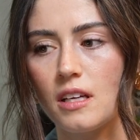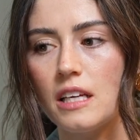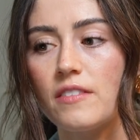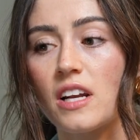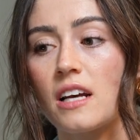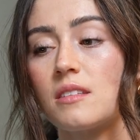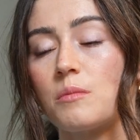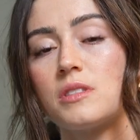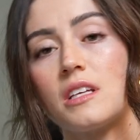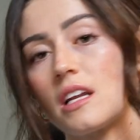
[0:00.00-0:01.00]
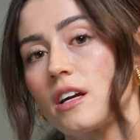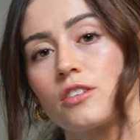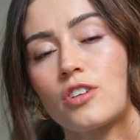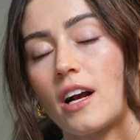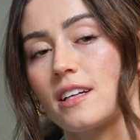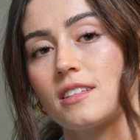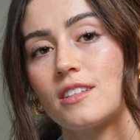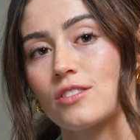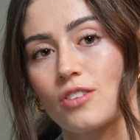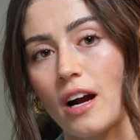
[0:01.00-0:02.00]
even as I'm sitting here trying to
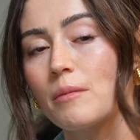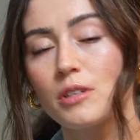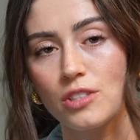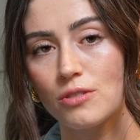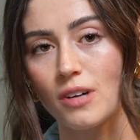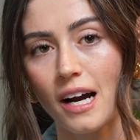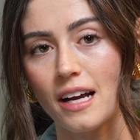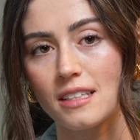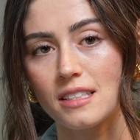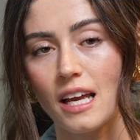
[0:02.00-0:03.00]
describe it to you guys